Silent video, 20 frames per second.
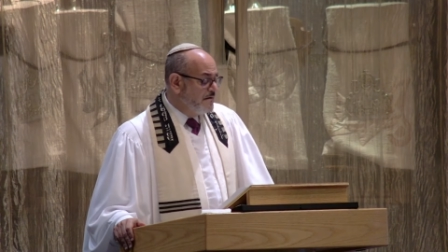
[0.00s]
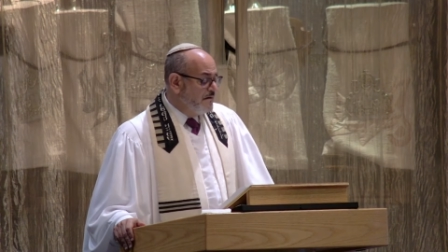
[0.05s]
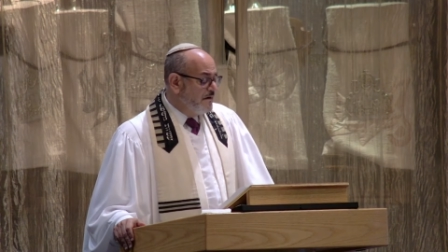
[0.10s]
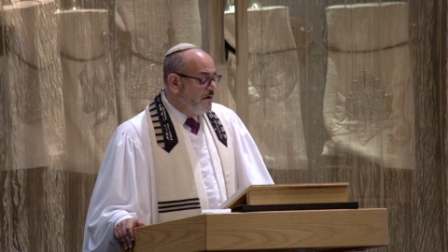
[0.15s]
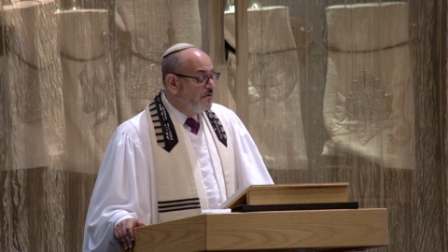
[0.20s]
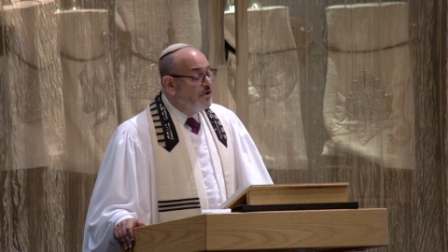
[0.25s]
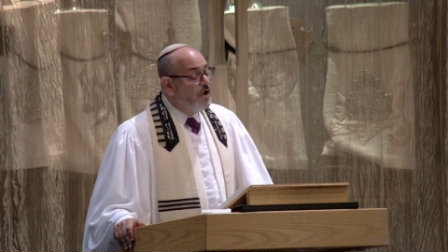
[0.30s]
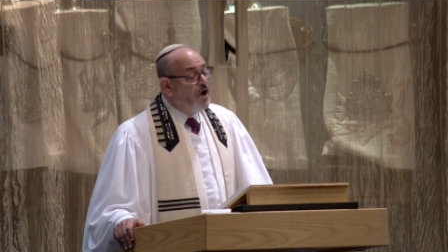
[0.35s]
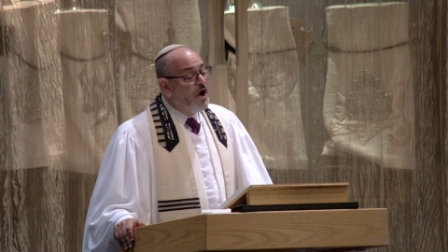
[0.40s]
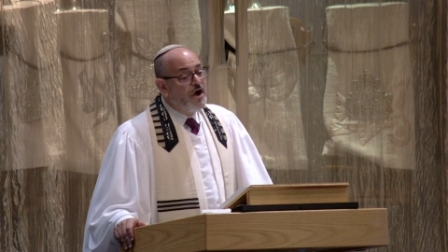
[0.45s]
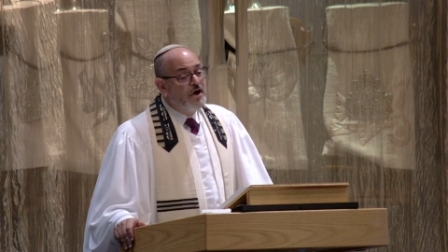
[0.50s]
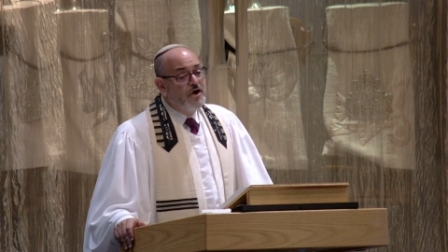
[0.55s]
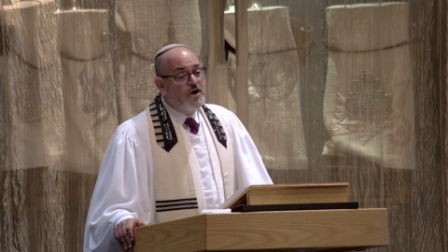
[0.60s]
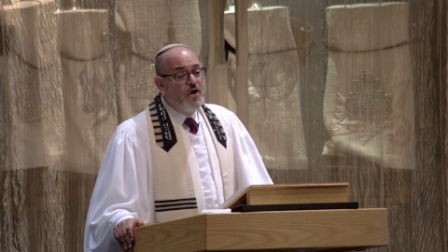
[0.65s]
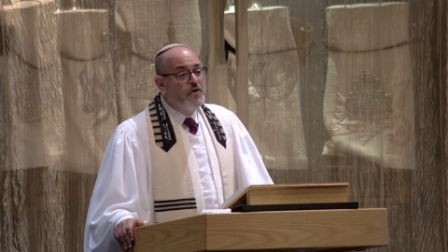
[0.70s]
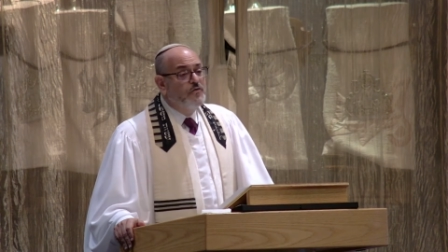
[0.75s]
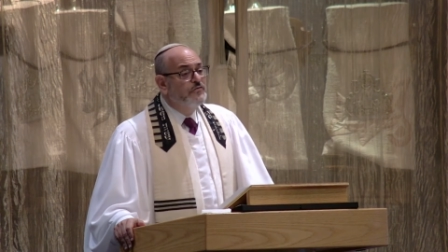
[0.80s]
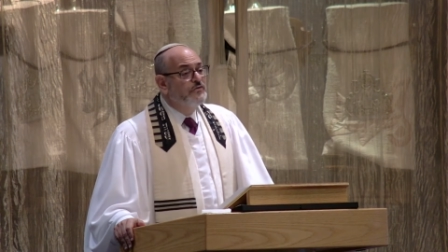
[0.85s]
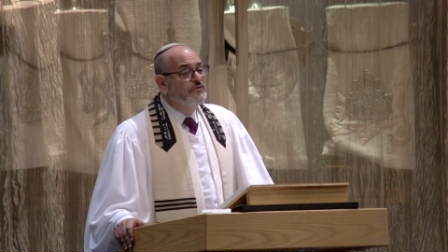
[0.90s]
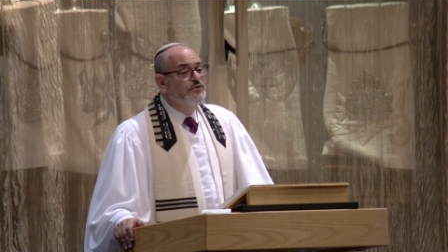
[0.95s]
a long
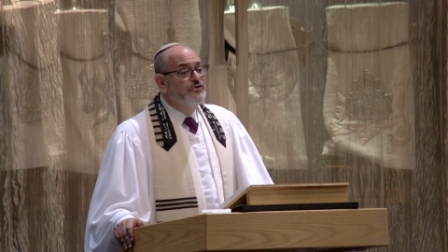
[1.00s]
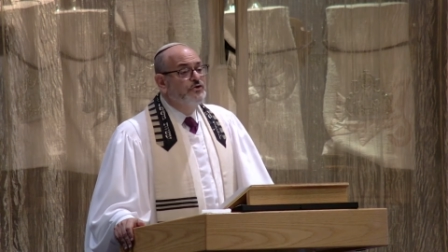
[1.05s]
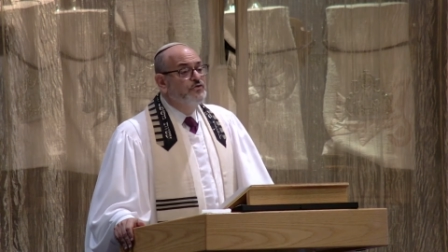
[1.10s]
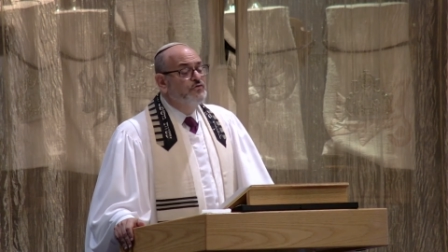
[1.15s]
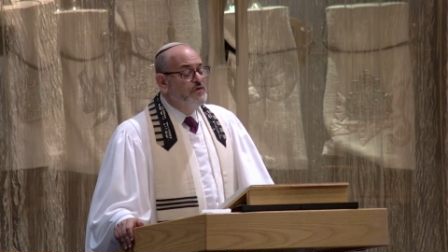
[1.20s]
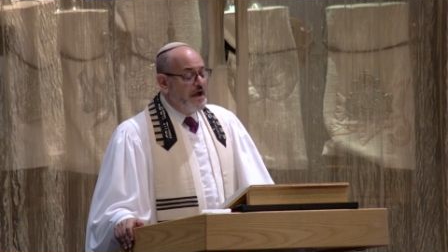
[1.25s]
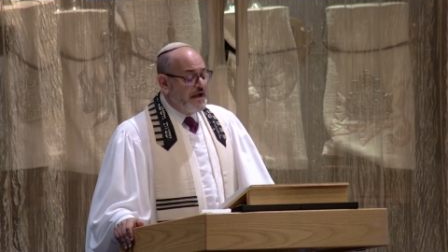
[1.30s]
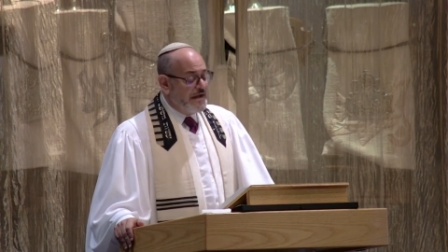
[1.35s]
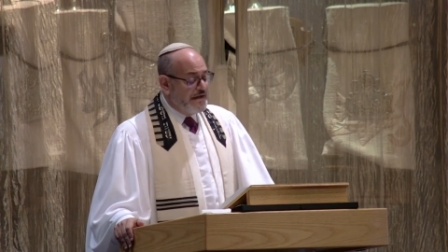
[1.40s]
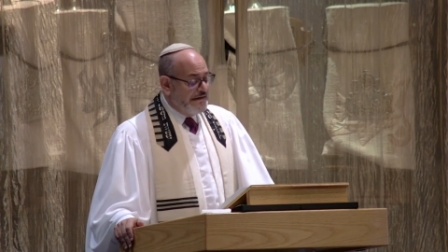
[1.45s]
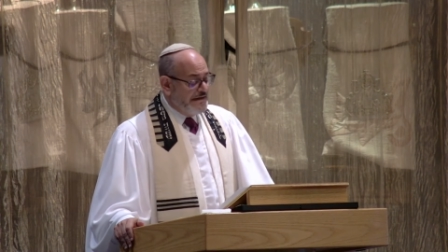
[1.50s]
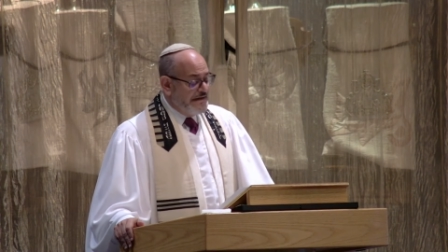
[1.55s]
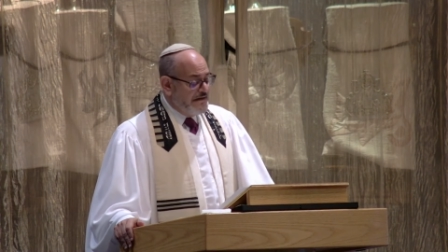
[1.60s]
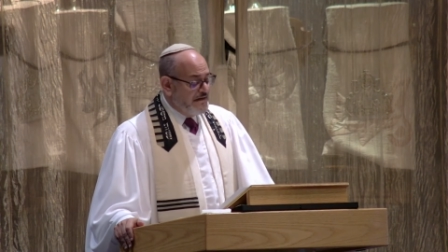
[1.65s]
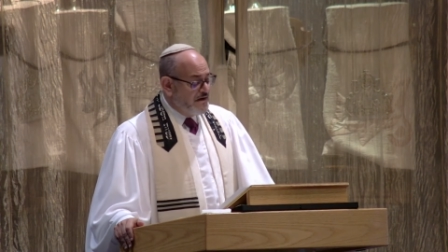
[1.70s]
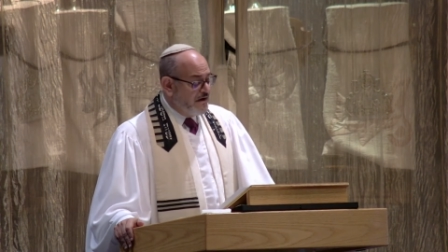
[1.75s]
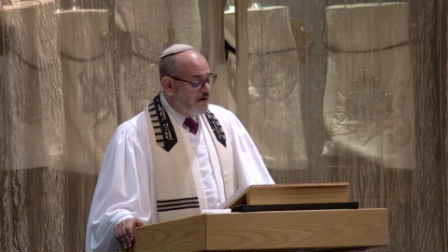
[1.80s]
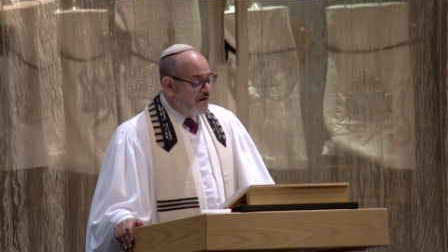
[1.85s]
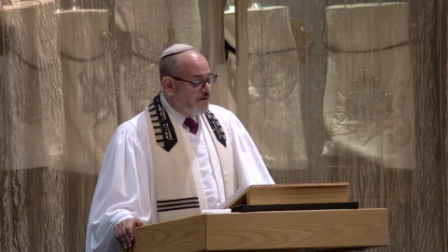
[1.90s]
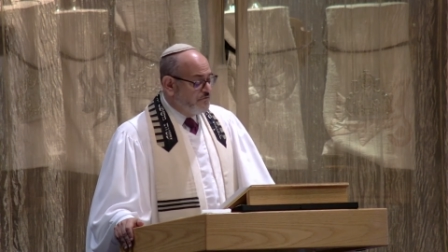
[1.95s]
overdue
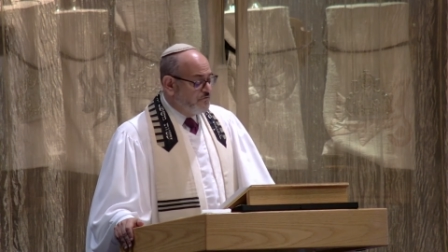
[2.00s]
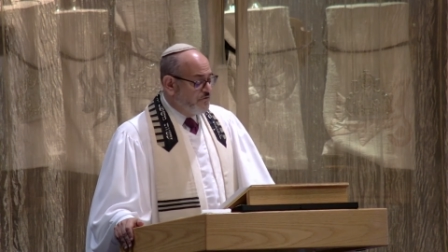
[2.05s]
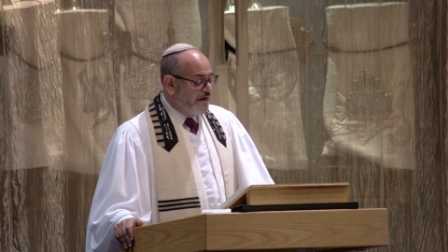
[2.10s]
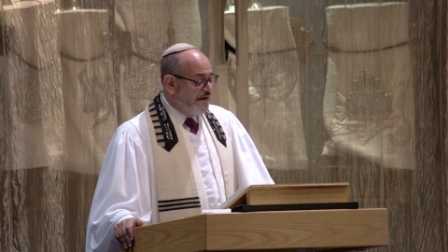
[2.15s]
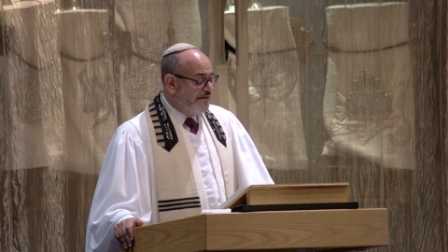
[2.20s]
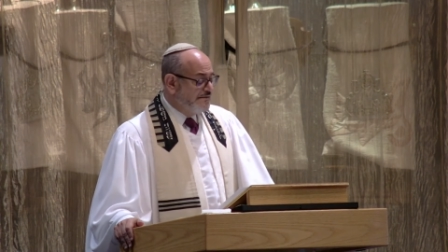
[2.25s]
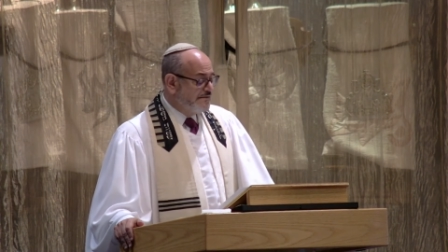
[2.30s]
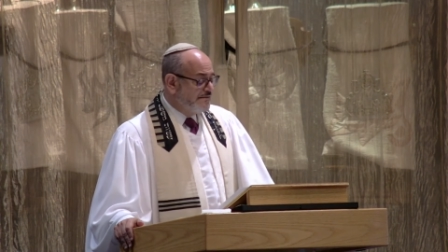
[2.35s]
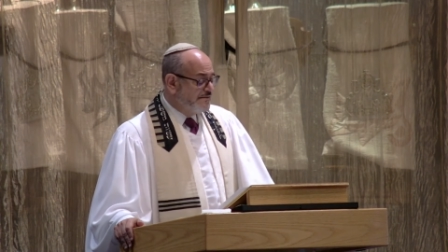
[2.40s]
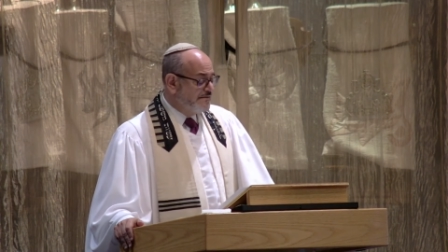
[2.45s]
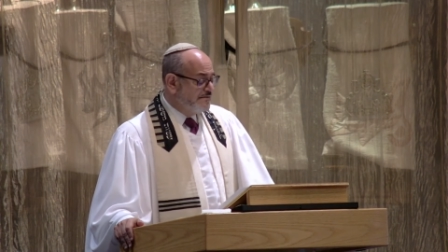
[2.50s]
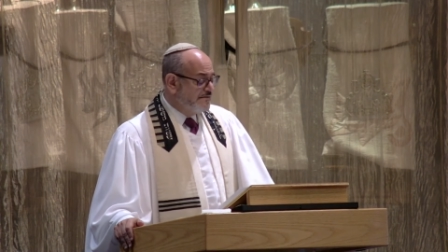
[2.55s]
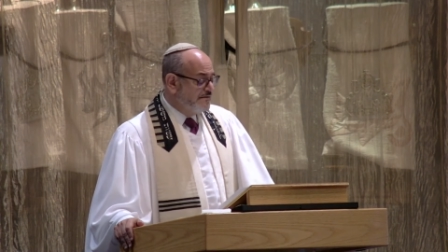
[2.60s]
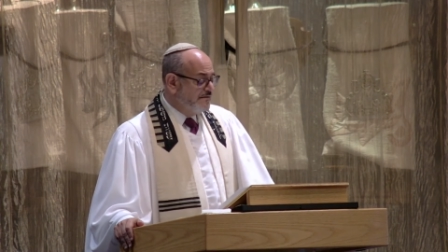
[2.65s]
reckoning on race,